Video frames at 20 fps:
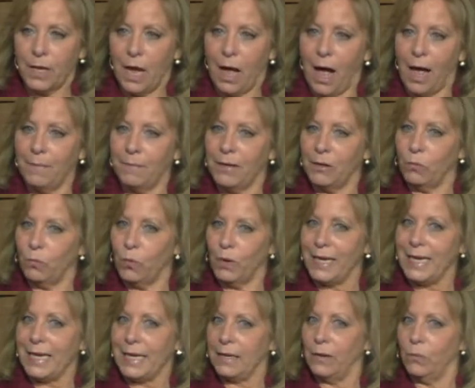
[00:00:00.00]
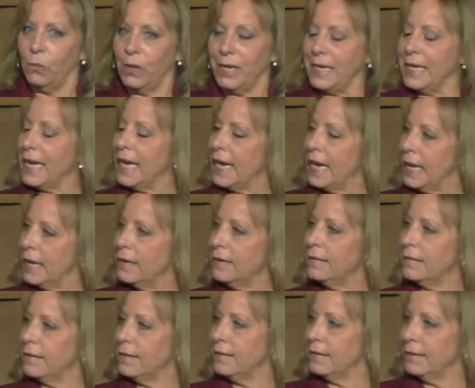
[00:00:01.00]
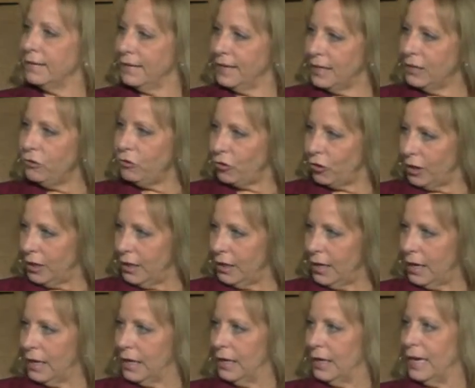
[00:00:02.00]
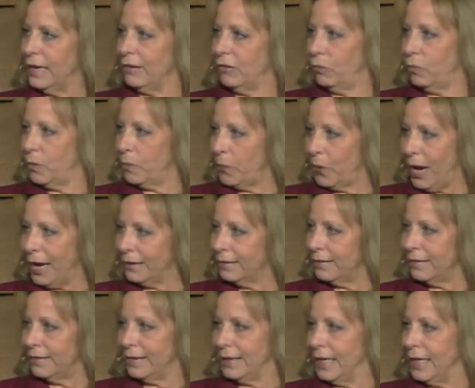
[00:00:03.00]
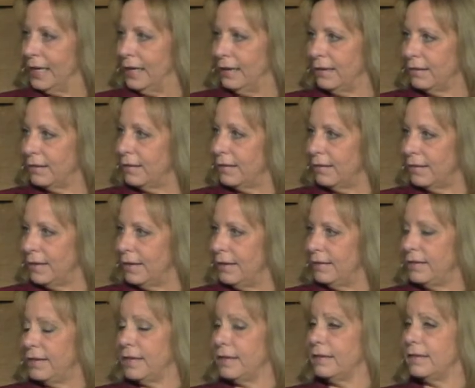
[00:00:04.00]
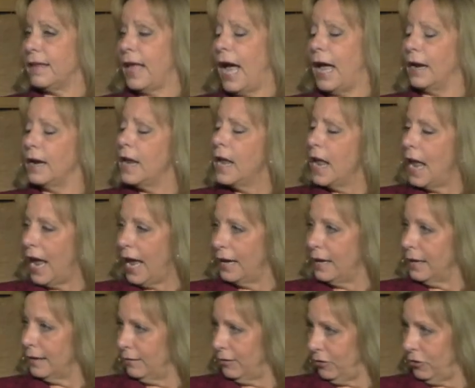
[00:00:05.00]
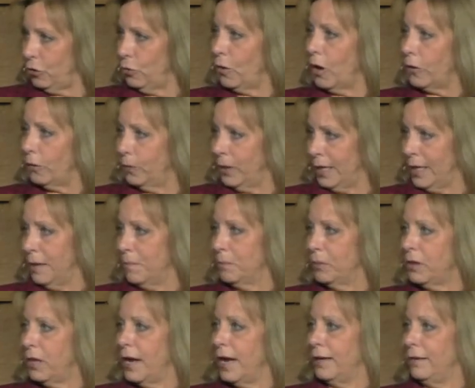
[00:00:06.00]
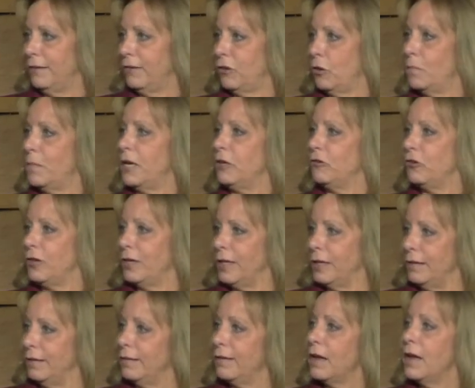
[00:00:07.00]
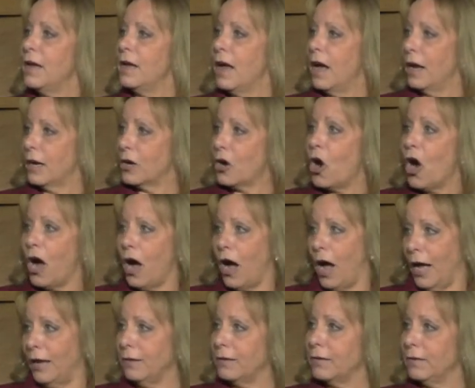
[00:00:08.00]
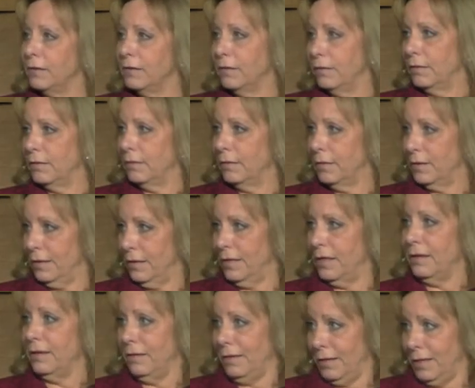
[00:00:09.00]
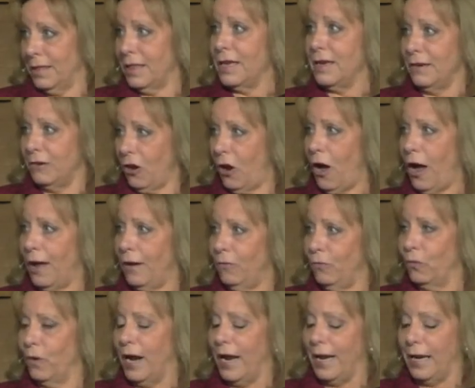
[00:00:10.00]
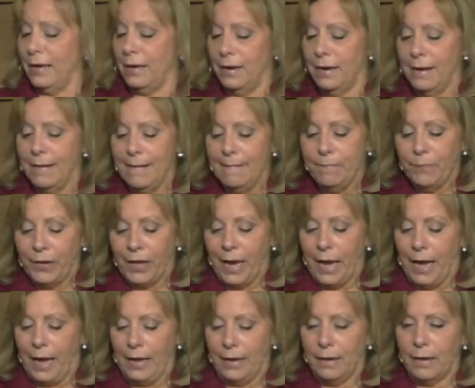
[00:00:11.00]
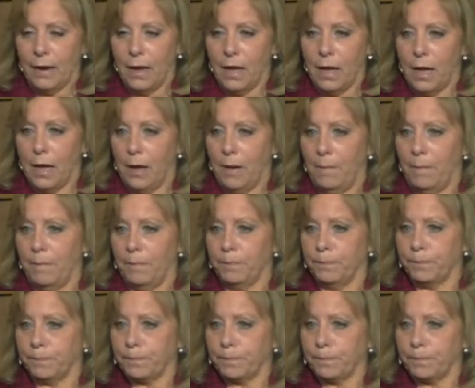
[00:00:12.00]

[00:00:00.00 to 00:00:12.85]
I mean, we, we can't teach it unless we're practicing it. It's as yeah. easy as that. And as you already implied, so much is caught yeah. Uh, than taught, right? And um,